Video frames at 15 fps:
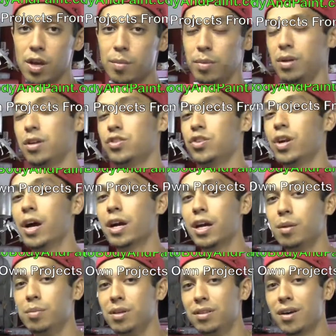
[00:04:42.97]
because you're not going
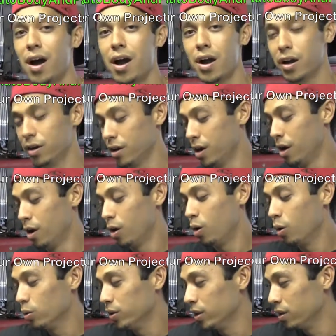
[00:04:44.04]
to be tired
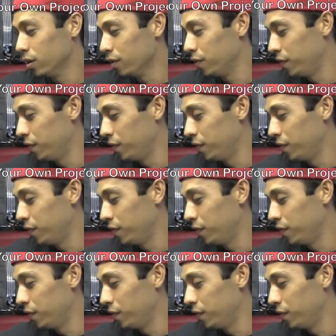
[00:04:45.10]
holding your